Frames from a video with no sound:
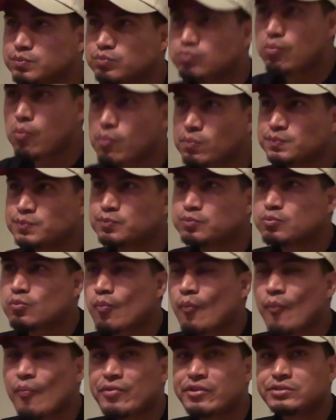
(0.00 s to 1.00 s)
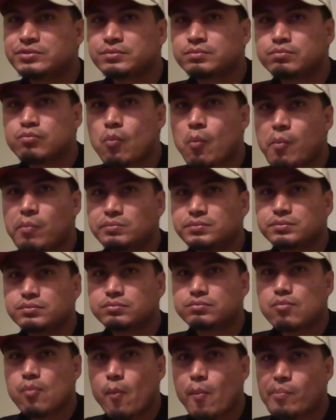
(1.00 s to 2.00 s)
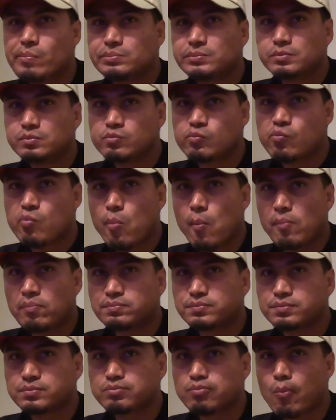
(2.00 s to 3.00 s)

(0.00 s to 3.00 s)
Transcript: You have 35 pro fighters in the gym. When you were growing up,